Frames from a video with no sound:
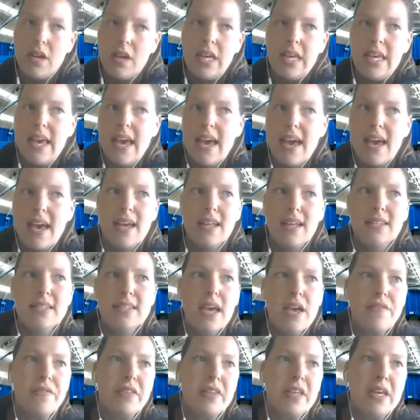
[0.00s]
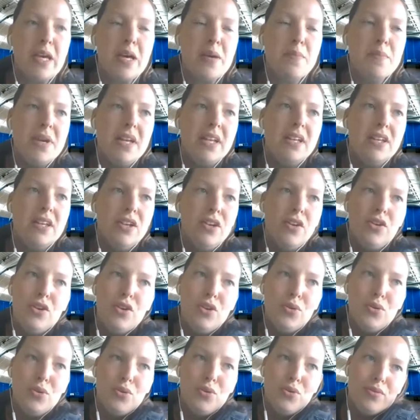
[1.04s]
Yeah, definitely. I mean, you
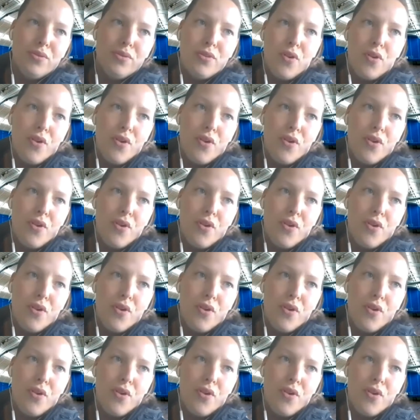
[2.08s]
know,